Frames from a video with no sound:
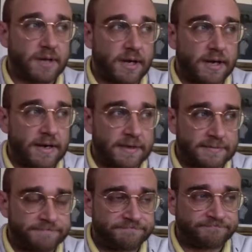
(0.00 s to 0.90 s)

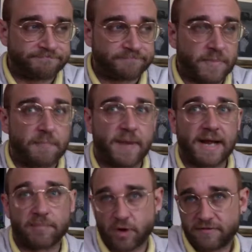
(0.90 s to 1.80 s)

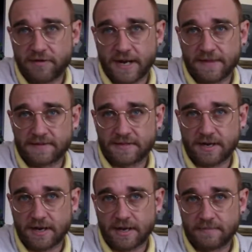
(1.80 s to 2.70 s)
my boyfriend at the
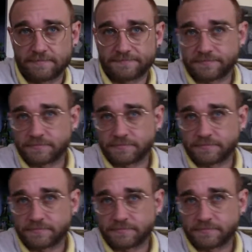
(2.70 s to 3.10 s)
time,